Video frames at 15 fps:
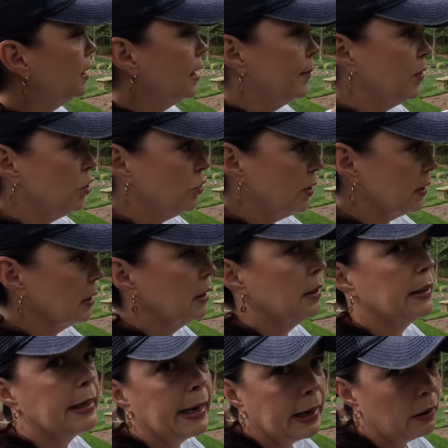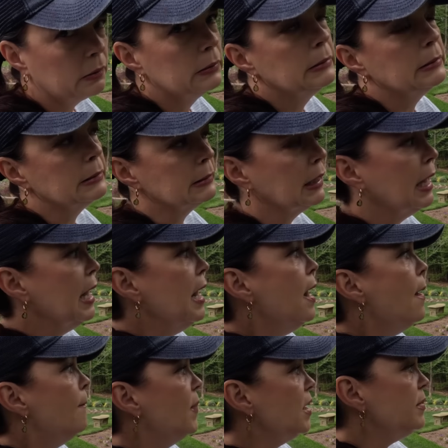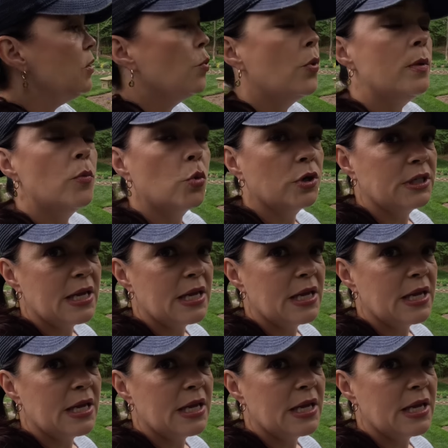I'm gonna do it now, hmm, maybe one more